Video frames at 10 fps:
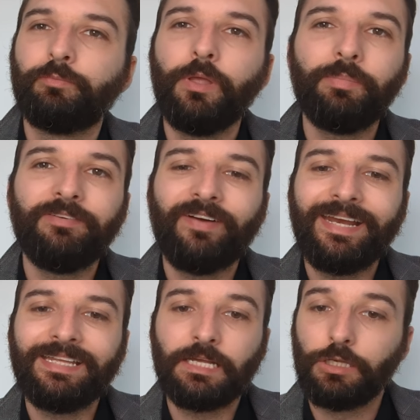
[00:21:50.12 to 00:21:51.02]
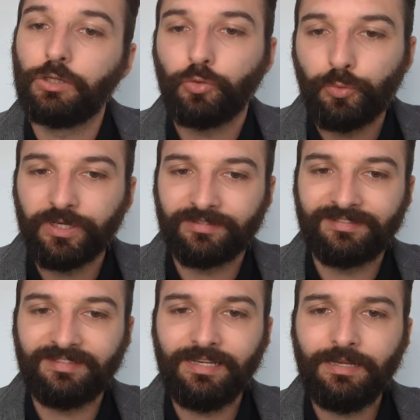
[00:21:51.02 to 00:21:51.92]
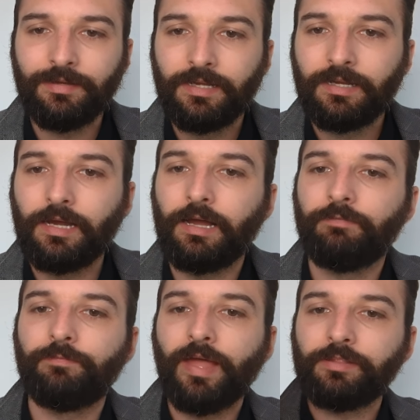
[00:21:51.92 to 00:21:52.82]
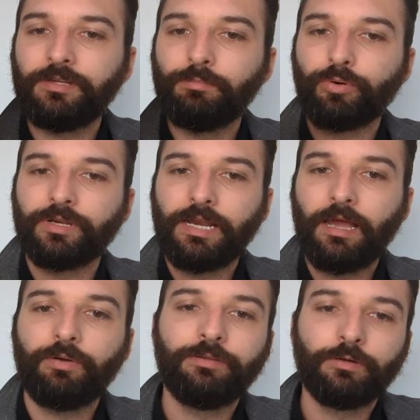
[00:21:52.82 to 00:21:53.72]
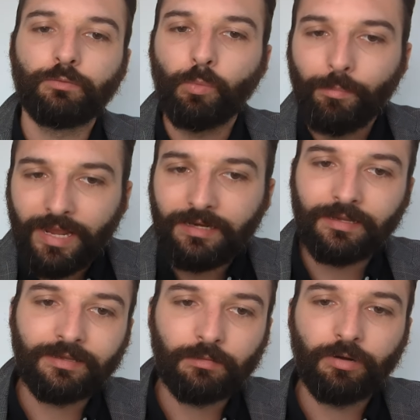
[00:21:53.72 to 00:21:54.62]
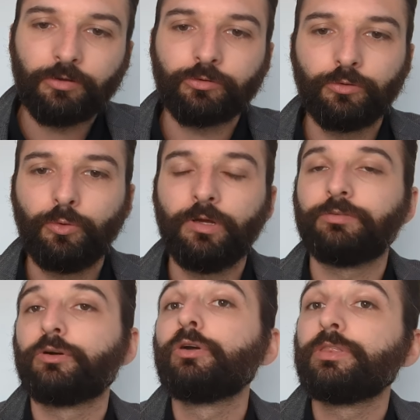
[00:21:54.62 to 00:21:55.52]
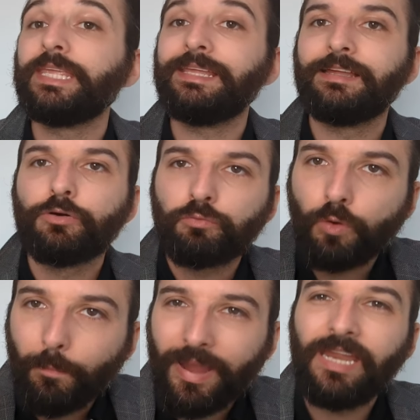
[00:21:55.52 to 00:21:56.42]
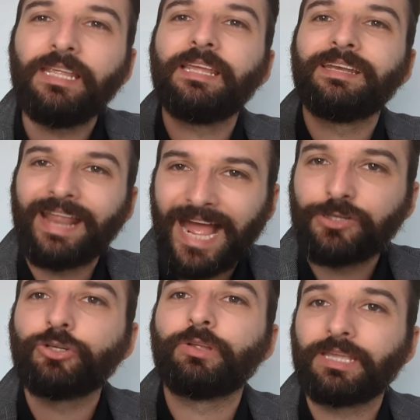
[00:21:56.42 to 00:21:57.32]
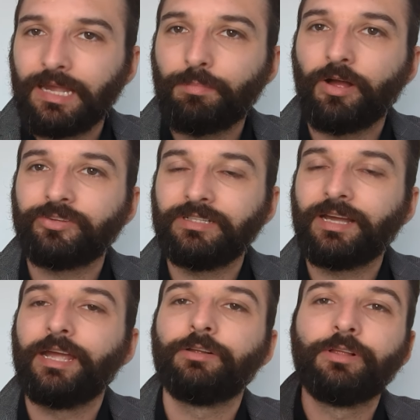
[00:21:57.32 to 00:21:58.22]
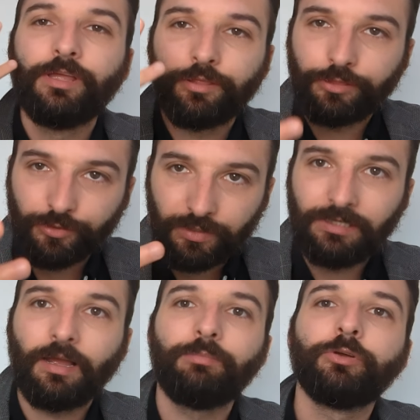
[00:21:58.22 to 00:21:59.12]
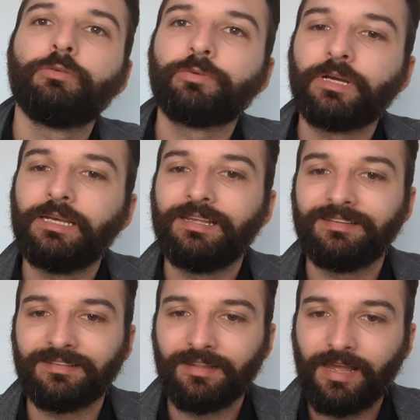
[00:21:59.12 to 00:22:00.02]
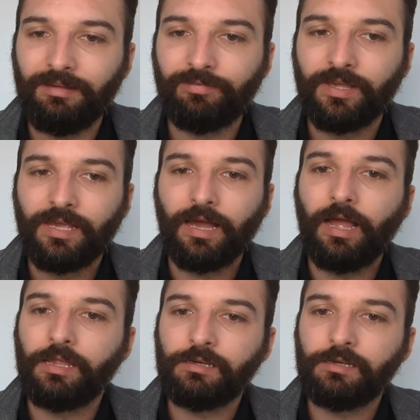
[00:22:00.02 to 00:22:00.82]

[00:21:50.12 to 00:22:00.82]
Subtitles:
will be fighting Liu Ce. Valentin Bordianu is a Romanian kickboxer who has earned the Romanian national kickboxing title 3 times over in his life, and